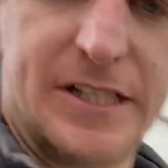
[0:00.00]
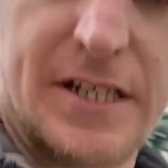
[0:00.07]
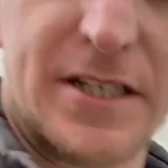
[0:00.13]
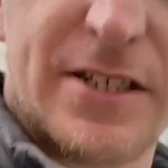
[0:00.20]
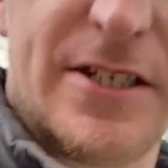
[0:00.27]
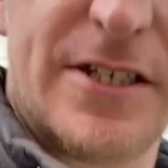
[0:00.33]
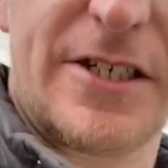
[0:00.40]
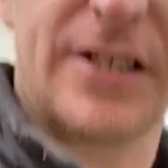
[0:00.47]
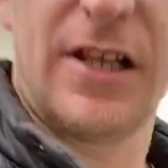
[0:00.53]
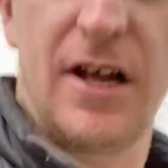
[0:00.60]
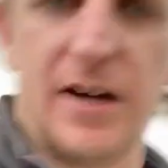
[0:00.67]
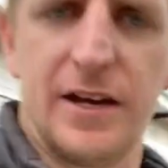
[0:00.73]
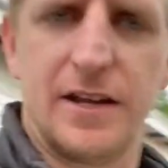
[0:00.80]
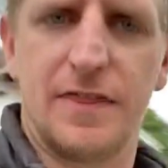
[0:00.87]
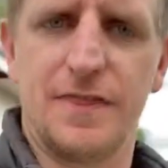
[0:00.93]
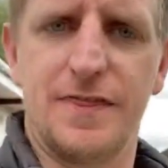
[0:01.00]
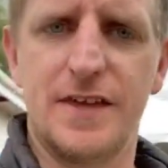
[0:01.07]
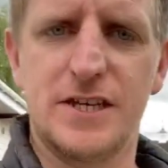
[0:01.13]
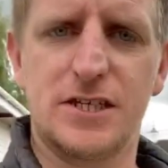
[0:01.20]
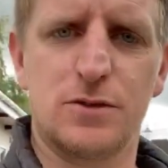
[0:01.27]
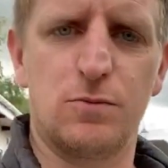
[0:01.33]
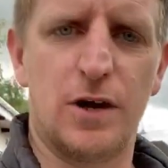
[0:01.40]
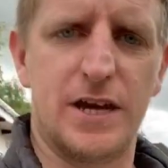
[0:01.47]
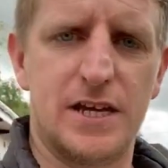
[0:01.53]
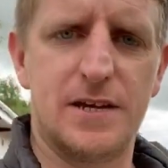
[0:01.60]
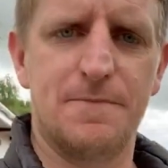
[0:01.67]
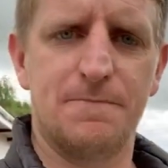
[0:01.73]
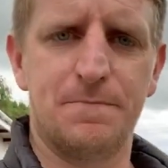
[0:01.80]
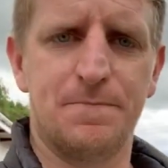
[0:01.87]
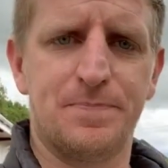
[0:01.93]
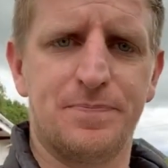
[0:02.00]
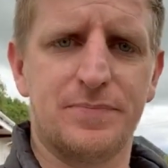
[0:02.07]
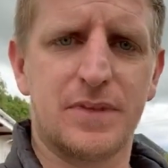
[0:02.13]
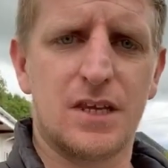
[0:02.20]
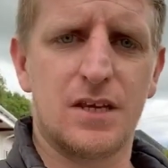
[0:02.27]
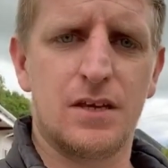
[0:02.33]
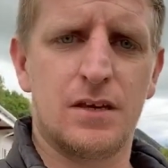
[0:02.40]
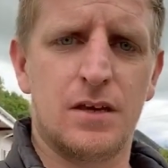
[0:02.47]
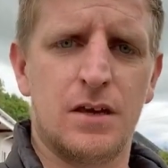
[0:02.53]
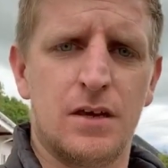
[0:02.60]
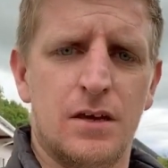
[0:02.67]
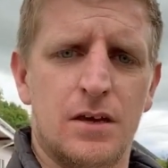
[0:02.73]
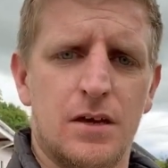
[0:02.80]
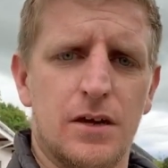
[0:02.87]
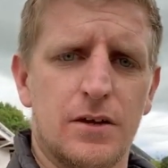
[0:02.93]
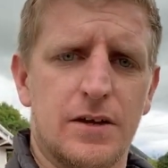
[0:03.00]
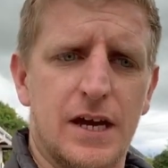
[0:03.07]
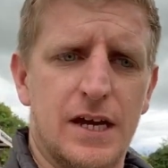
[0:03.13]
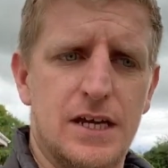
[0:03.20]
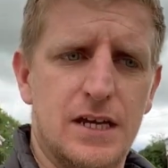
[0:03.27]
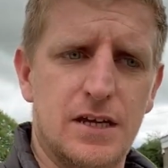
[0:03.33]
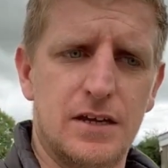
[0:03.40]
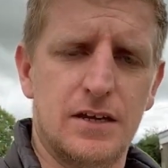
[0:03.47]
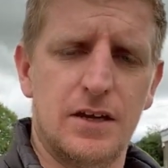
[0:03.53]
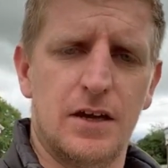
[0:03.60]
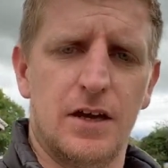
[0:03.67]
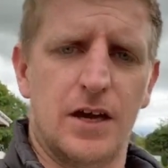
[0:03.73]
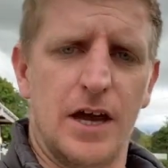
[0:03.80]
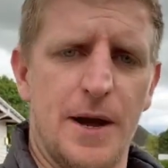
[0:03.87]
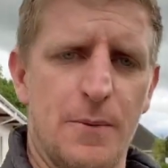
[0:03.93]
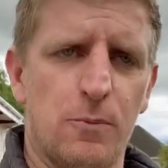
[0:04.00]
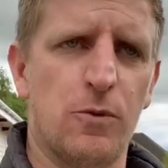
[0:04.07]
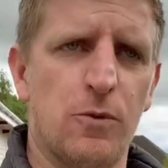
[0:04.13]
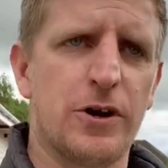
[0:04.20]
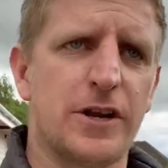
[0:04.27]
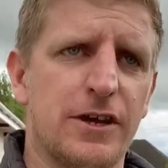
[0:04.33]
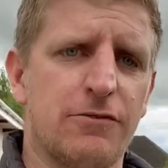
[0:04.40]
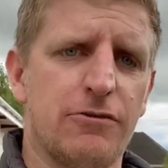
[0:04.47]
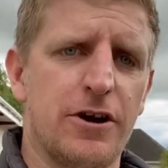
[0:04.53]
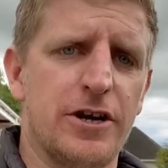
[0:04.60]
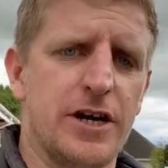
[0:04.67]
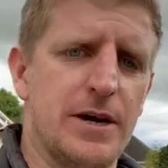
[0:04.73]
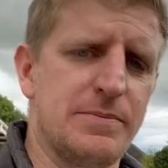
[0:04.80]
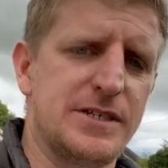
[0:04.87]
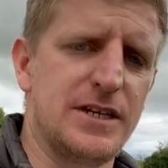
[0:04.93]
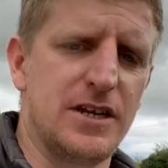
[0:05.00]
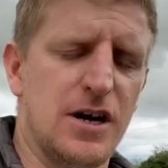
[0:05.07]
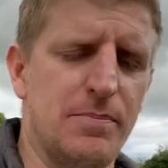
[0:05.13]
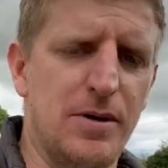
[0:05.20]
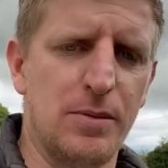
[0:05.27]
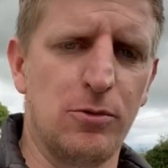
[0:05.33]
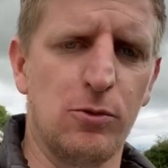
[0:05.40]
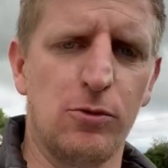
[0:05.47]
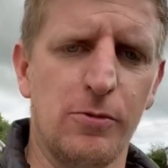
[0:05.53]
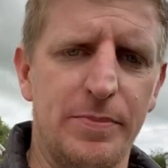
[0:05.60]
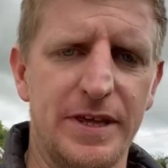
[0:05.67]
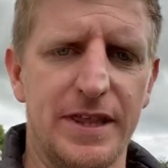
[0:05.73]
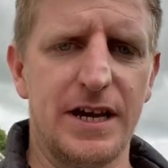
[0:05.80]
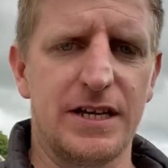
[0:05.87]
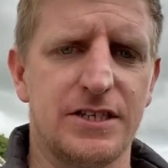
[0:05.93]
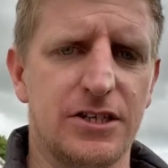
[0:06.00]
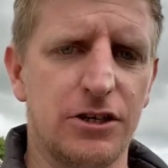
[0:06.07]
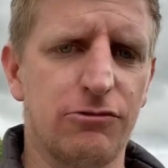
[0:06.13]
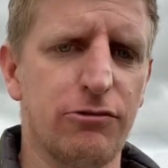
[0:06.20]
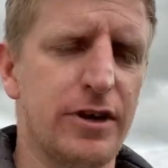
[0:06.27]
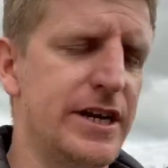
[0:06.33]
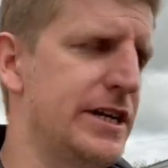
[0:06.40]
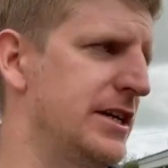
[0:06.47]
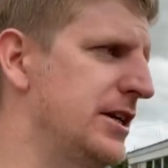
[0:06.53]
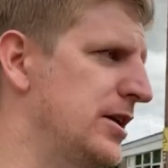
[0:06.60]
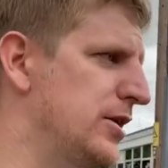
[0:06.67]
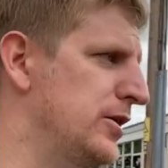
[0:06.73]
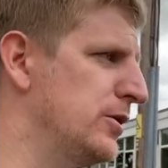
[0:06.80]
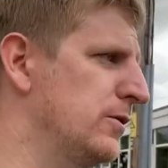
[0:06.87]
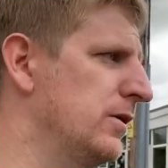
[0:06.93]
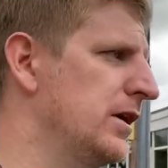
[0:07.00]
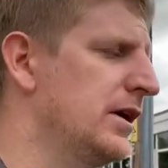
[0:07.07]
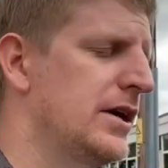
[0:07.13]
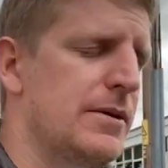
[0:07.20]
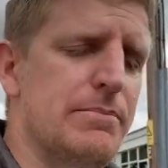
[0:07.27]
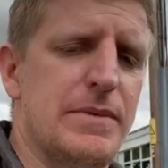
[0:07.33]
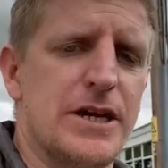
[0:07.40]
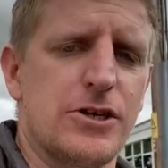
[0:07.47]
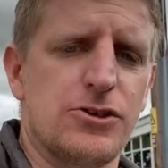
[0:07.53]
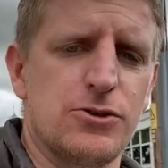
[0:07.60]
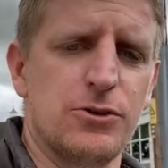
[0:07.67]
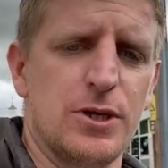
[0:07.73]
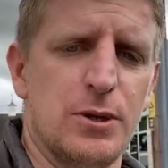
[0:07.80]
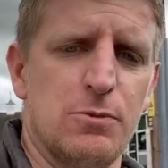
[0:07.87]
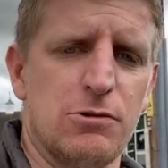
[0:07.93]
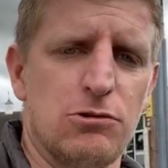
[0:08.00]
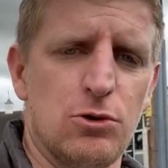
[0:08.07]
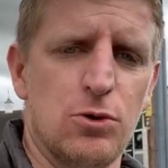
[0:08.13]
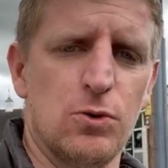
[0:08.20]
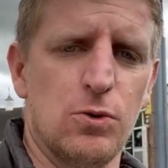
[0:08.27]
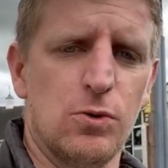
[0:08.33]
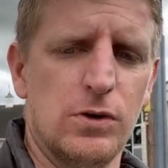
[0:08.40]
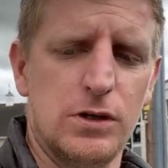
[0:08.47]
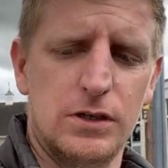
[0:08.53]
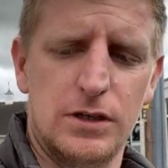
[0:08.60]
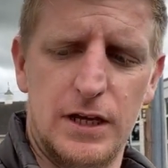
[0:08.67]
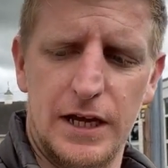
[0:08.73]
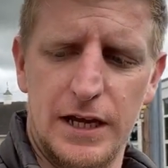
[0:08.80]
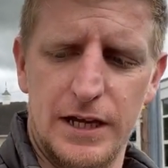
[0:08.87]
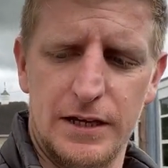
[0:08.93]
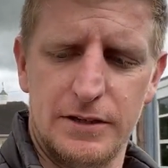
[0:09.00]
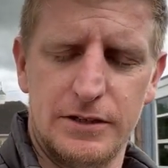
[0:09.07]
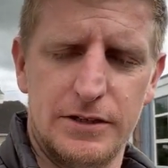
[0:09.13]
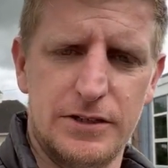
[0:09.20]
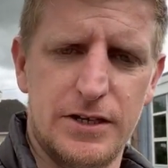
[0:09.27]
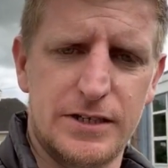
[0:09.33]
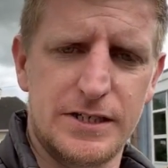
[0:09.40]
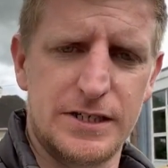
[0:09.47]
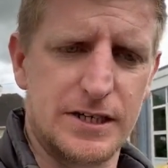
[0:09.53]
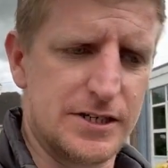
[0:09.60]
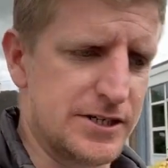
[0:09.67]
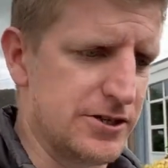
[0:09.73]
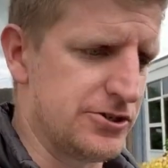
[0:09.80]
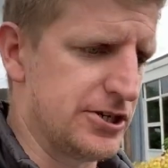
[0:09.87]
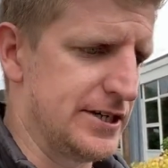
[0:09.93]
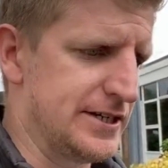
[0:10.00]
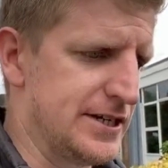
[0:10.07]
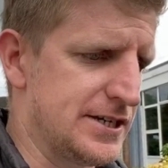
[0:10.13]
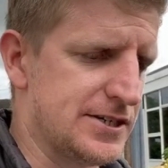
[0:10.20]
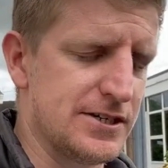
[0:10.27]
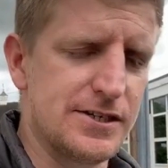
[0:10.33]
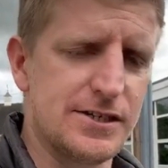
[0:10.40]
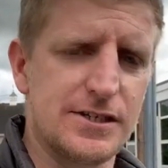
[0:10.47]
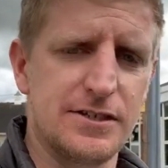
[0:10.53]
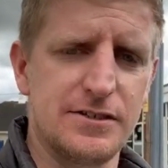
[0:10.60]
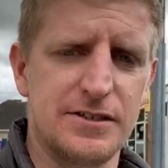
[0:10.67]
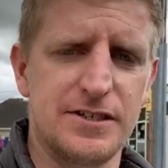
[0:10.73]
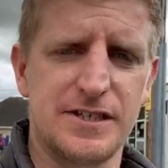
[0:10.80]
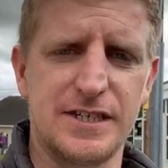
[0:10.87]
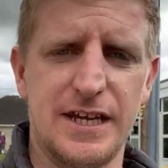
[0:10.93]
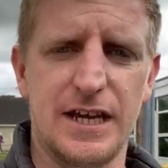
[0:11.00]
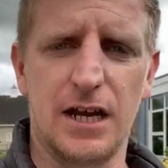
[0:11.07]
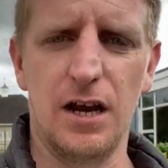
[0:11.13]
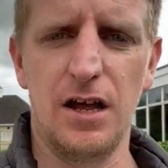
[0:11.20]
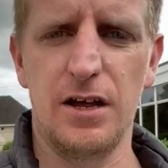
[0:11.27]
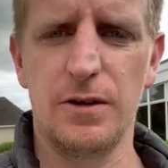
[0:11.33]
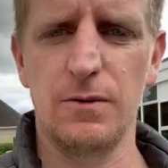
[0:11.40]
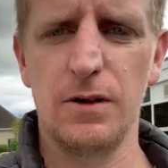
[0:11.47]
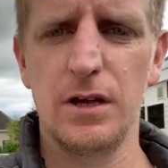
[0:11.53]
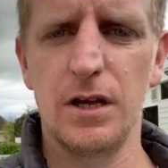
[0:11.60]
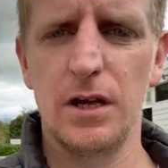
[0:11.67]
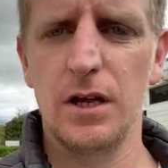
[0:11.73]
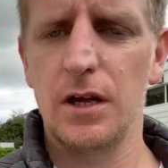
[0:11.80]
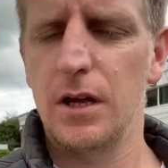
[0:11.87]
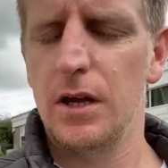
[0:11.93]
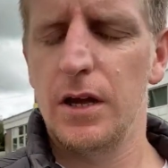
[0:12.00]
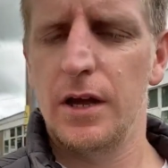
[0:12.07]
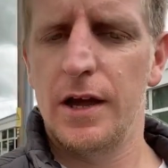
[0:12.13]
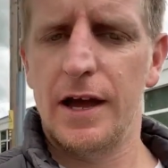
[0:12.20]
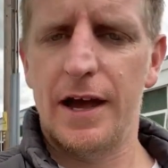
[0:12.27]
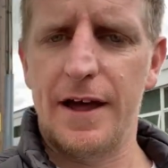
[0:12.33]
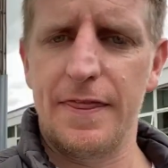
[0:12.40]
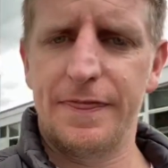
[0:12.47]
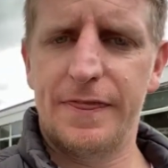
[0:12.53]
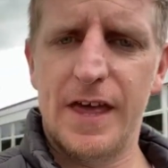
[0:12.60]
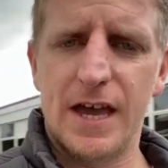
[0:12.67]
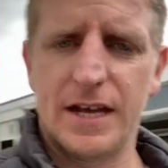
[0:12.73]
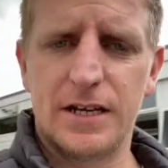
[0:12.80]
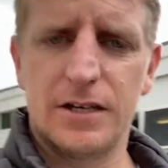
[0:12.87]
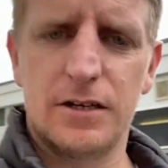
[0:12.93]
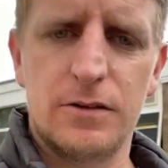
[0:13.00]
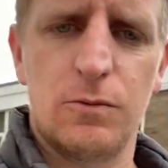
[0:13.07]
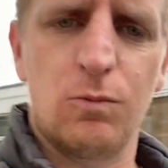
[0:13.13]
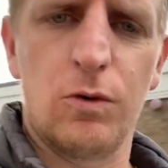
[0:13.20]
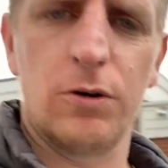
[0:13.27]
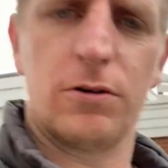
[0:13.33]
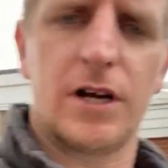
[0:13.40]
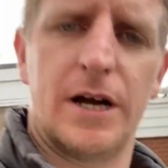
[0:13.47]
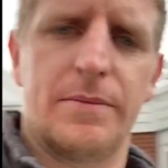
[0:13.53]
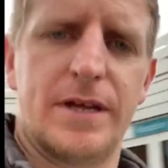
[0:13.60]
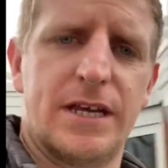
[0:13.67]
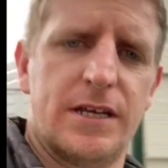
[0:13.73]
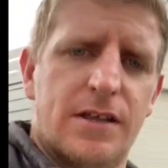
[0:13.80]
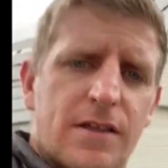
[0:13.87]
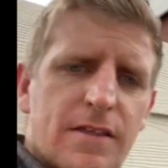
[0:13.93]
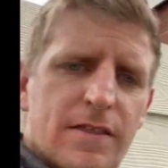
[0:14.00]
distanced line this way. Okay, and one of the grown-ups in our bubble will be there to greet you, make sure that we're all nicely socially distanced and to say hello, and then we'll come in